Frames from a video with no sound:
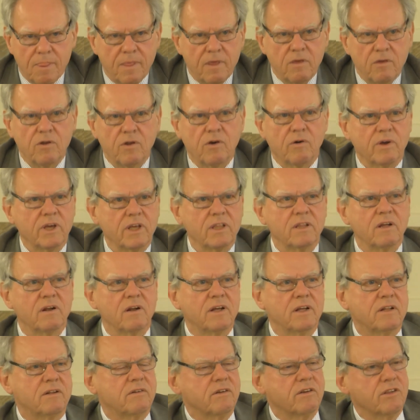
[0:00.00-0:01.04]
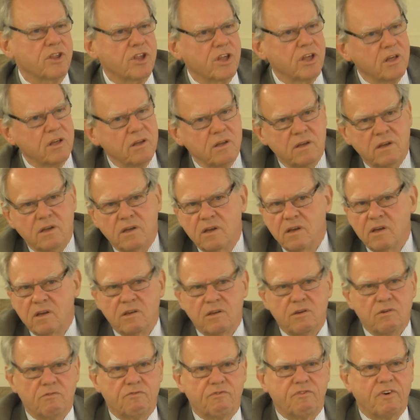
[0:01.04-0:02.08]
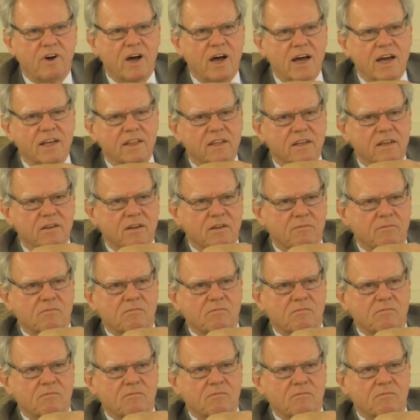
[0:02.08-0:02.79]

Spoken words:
you know, in the literature, you find